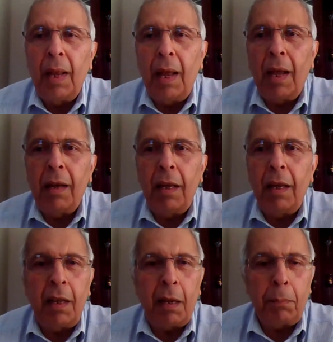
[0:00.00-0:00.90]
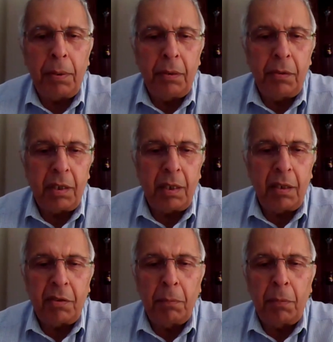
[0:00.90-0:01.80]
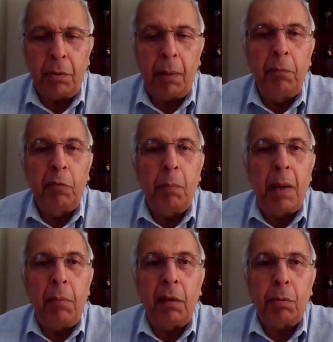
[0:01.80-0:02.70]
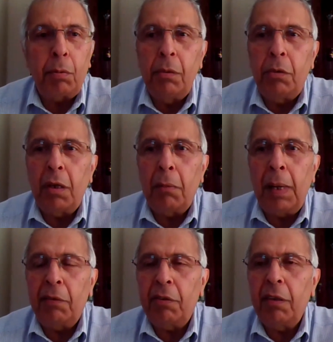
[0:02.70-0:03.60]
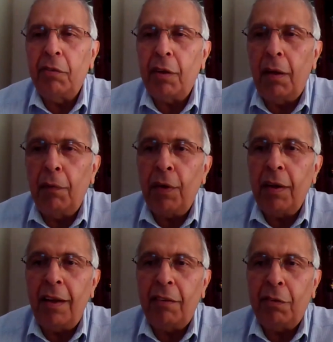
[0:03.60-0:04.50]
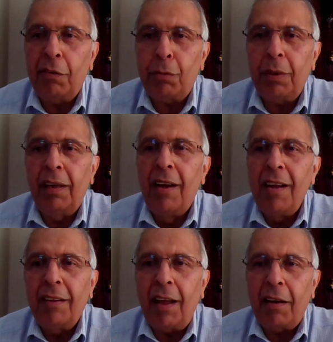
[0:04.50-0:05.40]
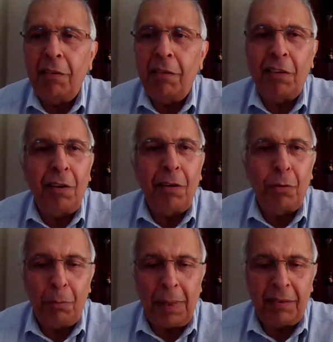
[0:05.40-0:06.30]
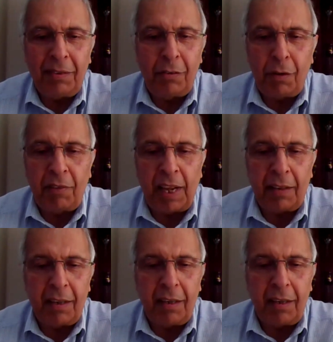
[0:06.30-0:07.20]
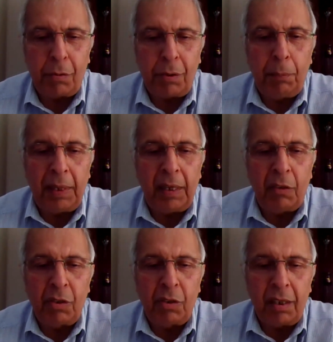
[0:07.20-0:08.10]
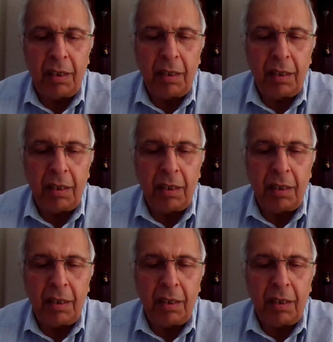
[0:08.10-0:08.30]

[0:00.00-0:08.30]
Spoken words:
And in that process, some crumbs may be thrown to the masses if necessary. That is a central message of that 33-page